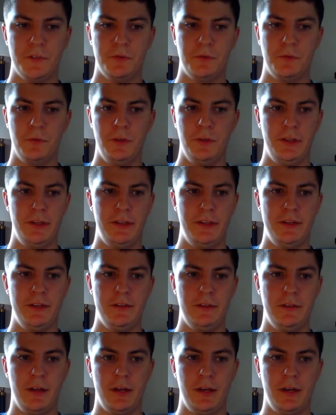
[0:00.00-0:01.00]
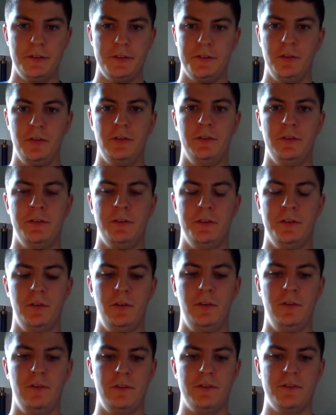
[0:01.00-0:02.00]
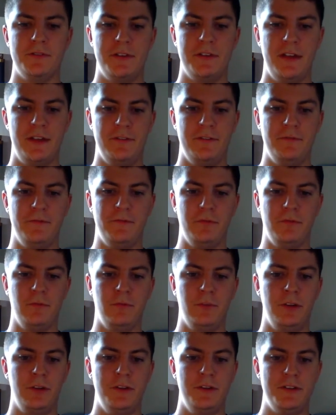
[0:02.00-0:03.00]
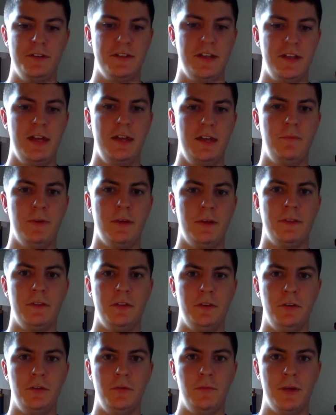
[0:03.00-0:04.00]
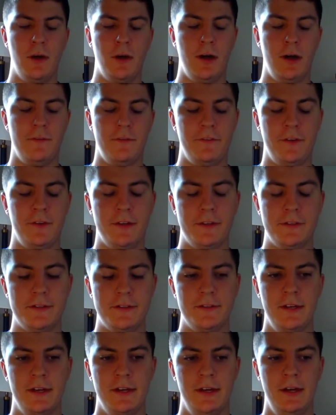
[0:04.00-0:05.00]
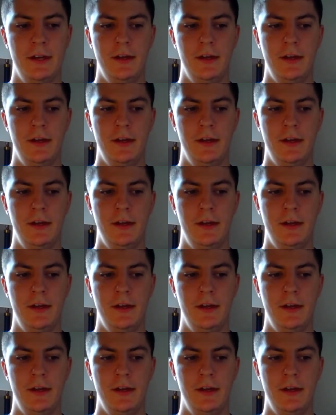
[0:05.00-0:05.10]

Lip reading: it really the turnovers have really snake bit the UB offense.